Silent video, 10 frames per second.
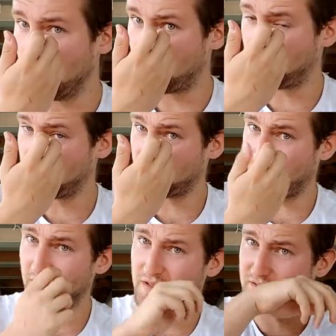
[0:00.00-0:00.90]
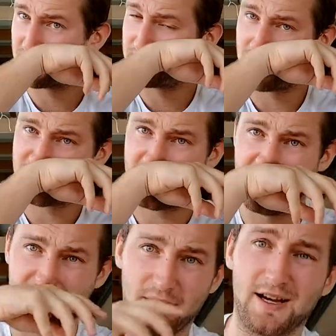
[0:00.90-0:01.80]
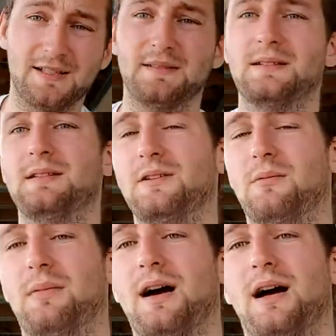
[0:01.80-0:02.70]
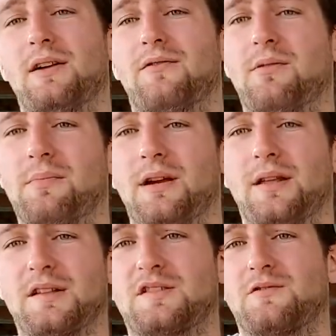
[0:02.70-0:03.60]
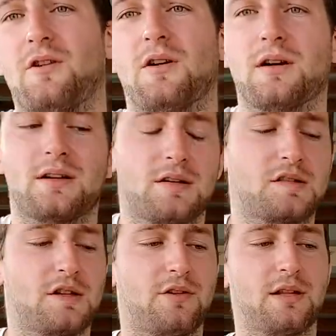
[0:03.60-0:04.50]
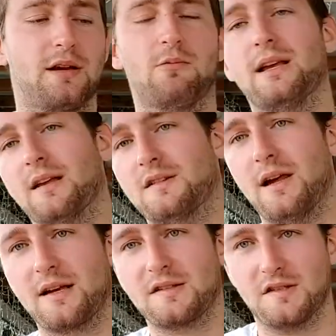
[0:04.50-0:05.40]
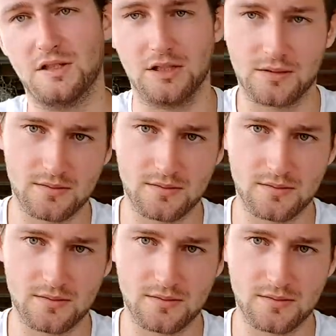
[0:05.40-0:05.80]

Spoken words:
Pretty good value, $6 a can, mate. Not bad for a beer that strong, considering that we get taxed here